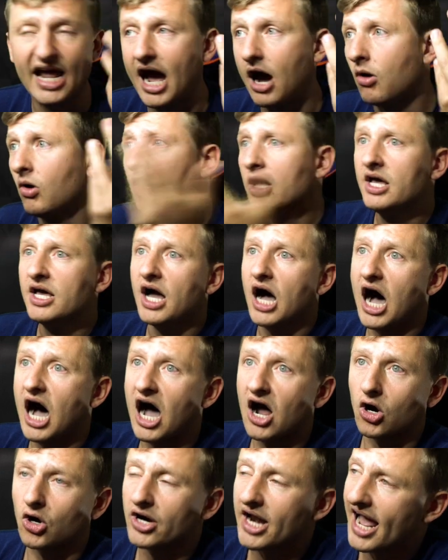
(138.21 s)
Now,
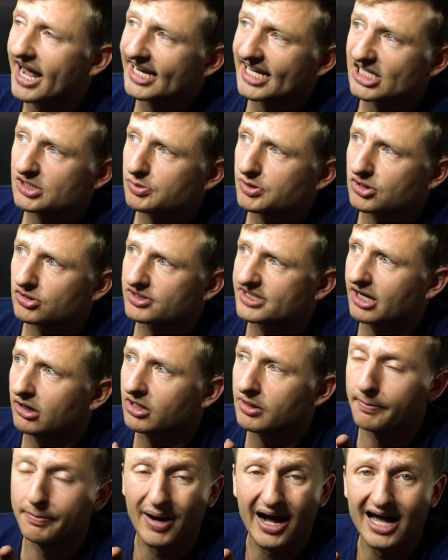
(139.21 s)
uh, Hernandez, we were
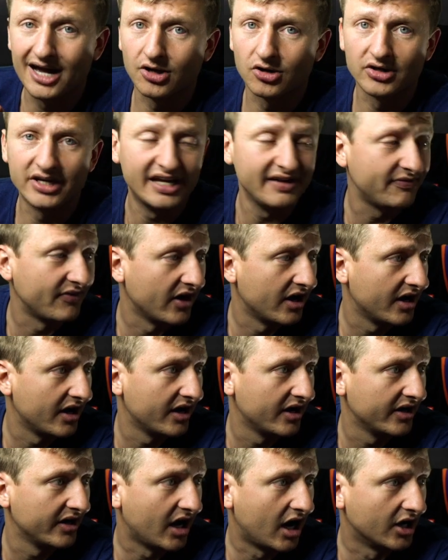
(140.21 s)
telling you to buy underneath
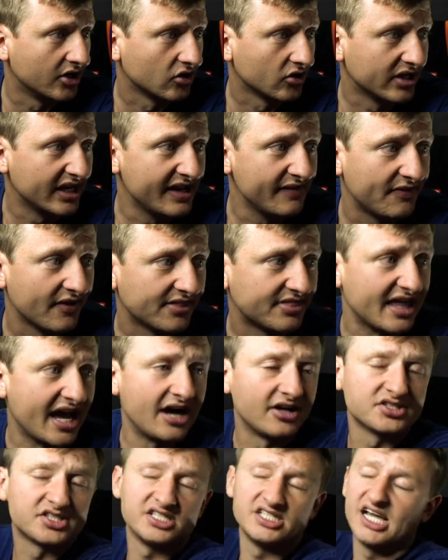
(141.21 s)
uh, underneath a
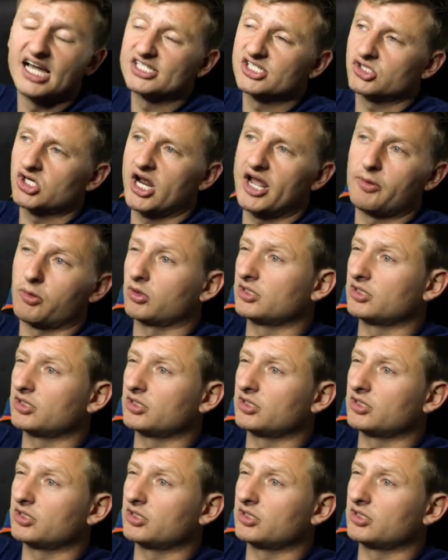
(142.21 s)
thousand yesterday.